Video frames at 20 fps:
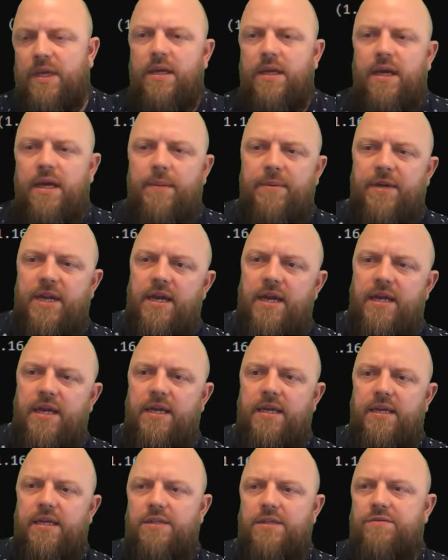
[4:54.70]
Happy
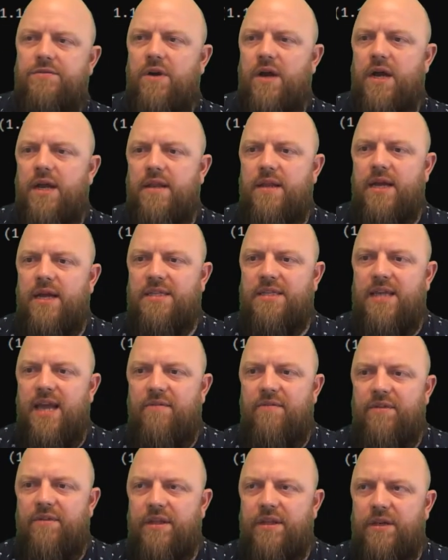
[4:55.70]
days. Right, that's
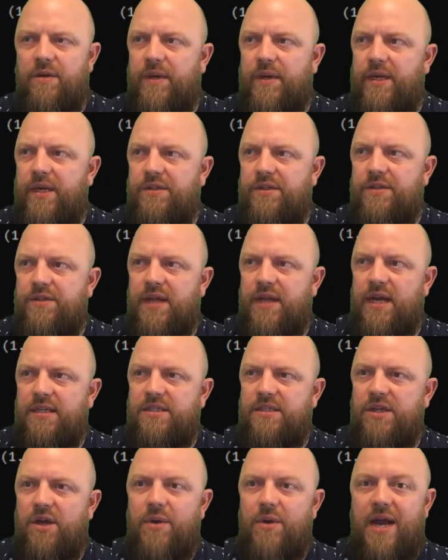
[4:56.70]
everything that we need to do there.
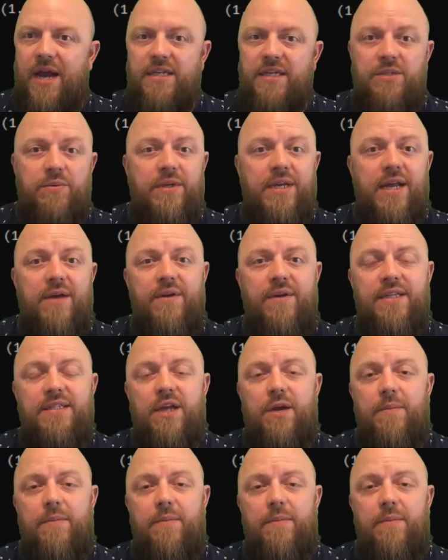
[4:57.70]
So actually we now need to go